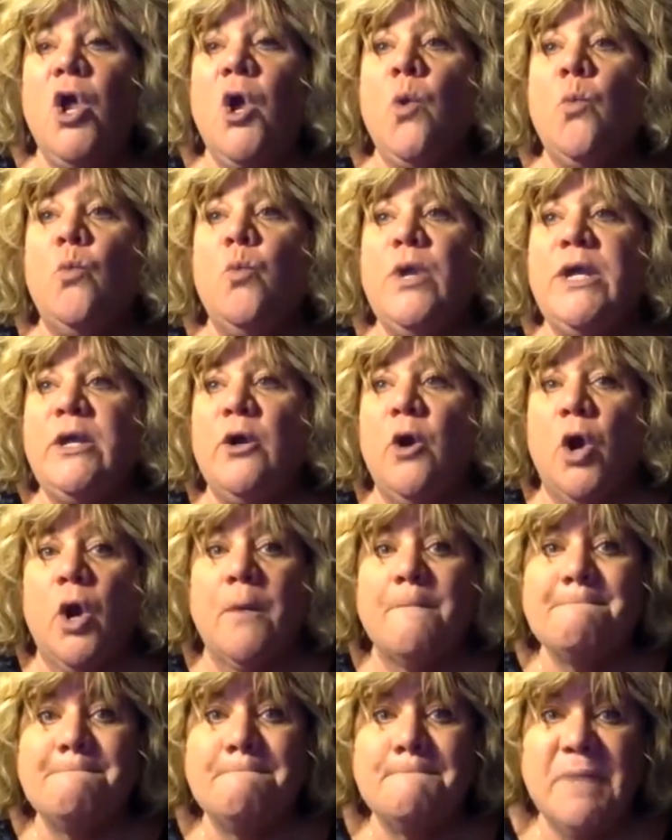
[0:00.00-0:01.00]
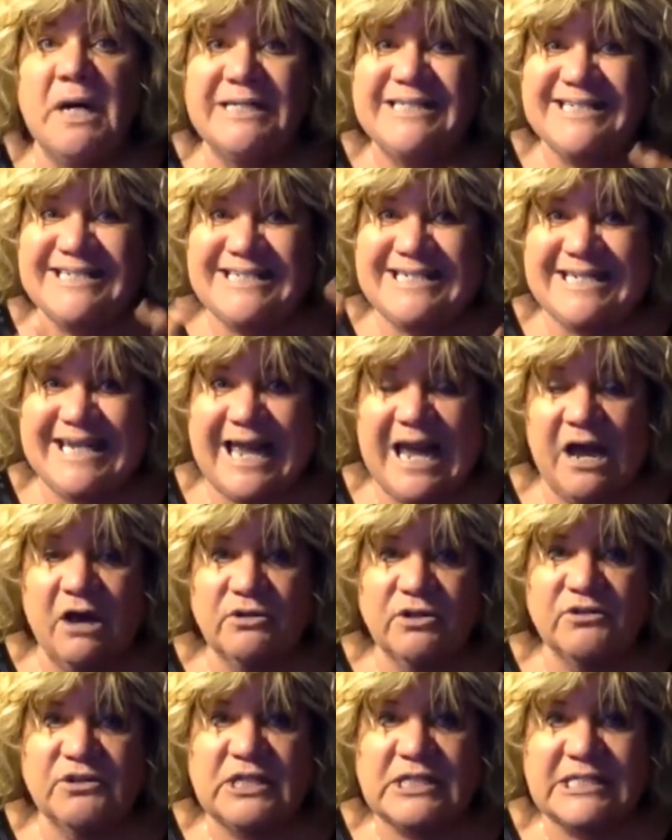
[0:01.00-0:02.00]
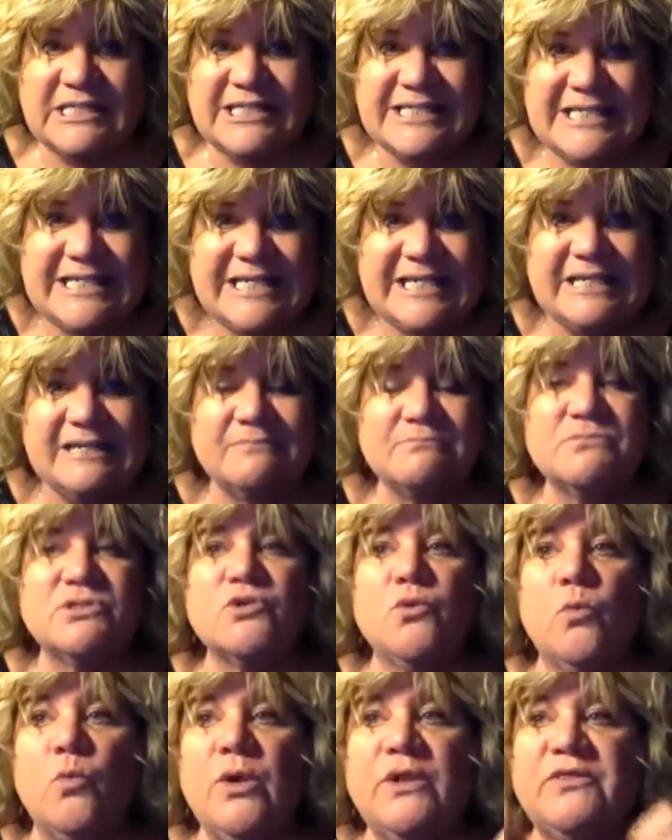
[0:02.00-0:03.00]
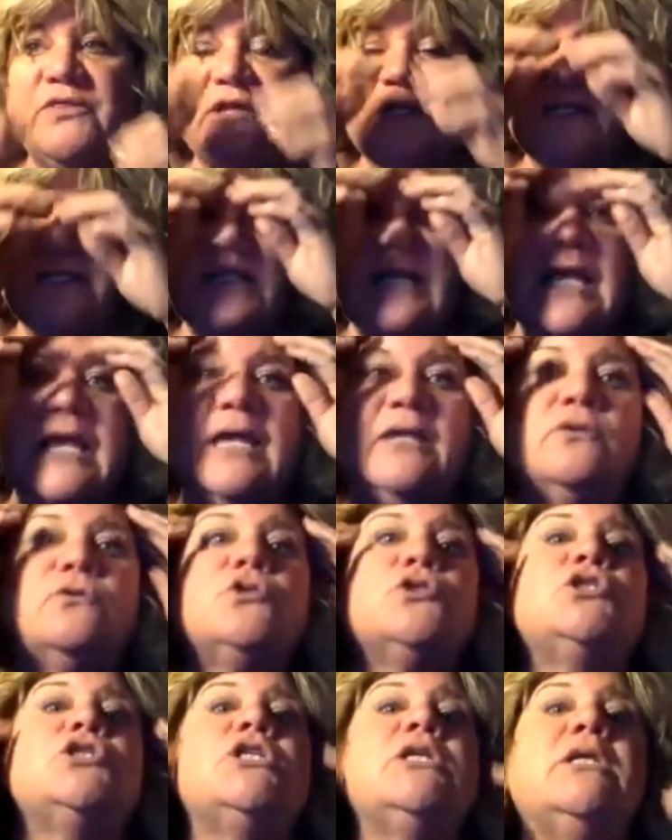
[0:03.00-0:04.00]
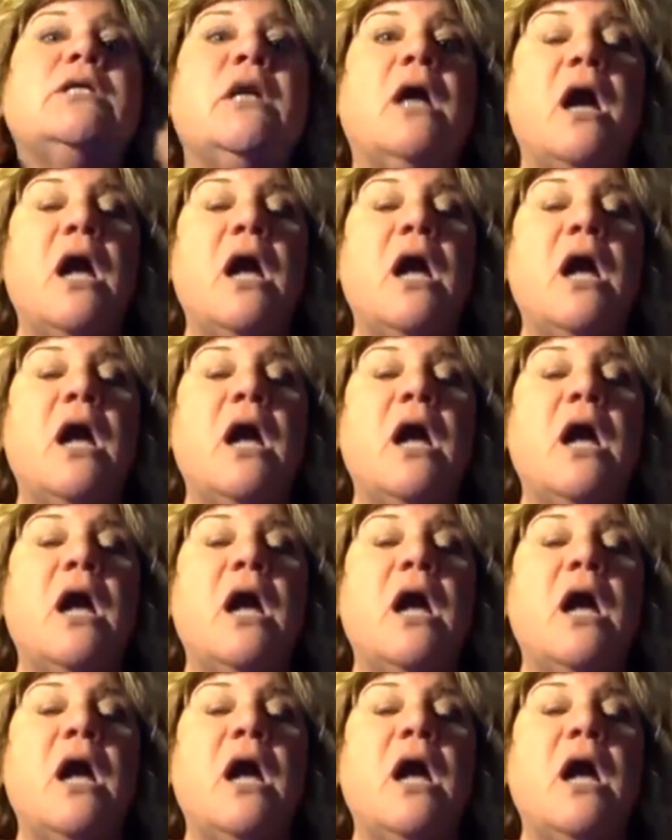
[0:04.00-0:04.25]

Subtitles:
We are busting out at the seams with this energy,